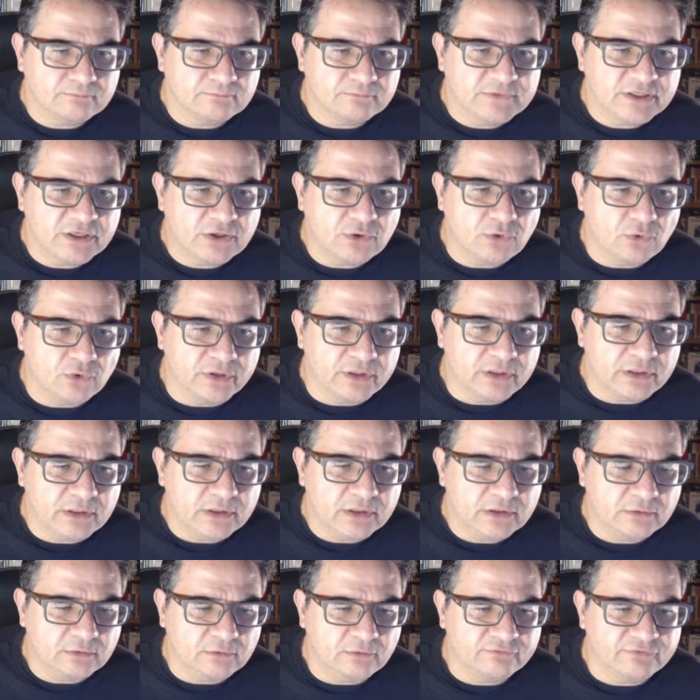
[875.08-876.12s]
Decoying
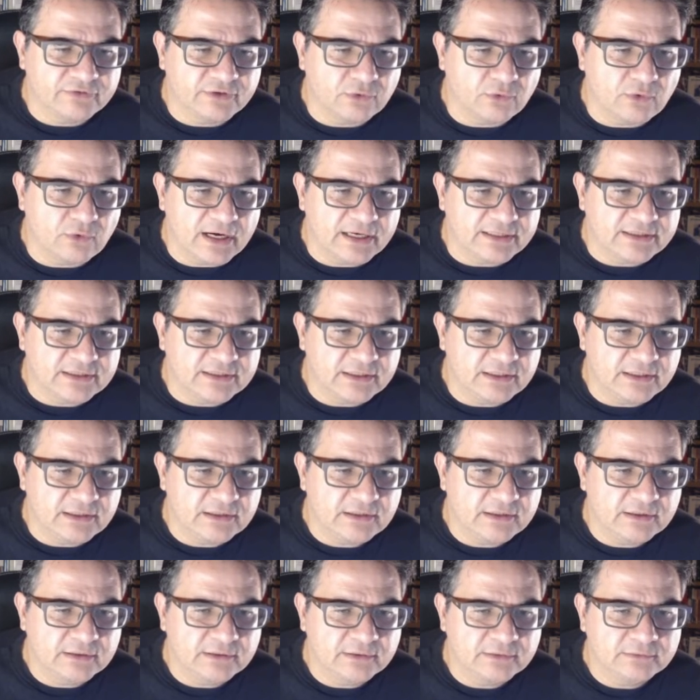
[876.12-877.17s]
of the white king,
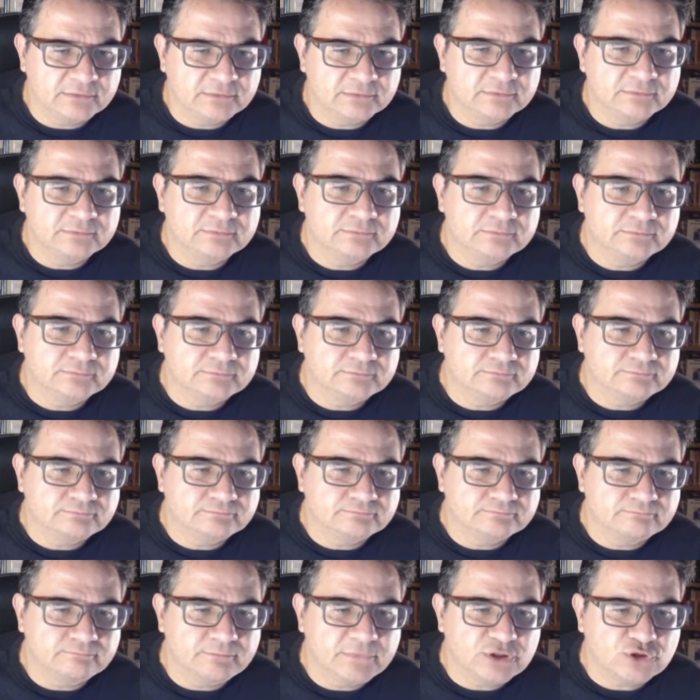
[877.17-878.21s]

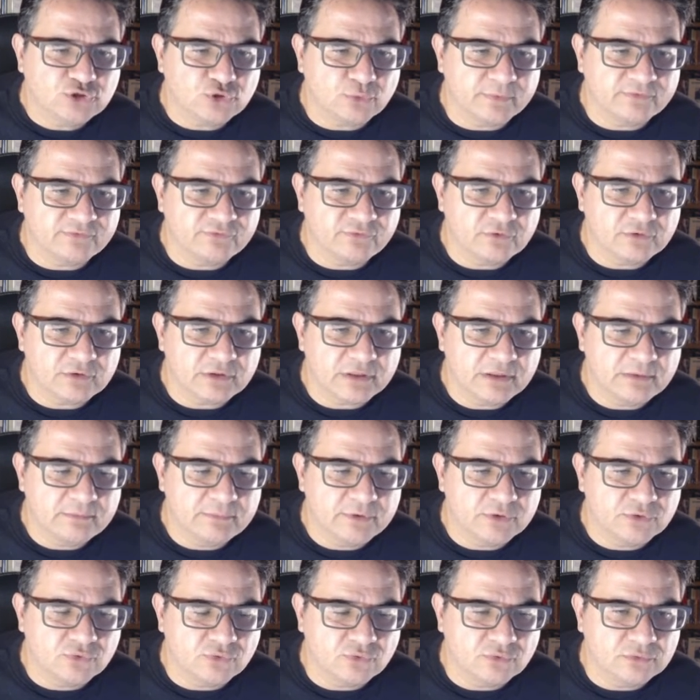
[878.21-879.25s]
bishop e4, and
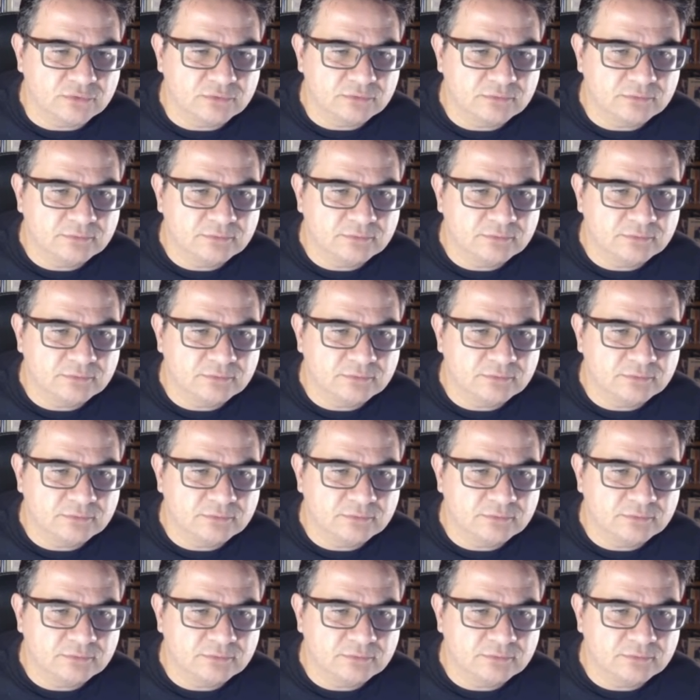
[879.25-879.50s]
b2.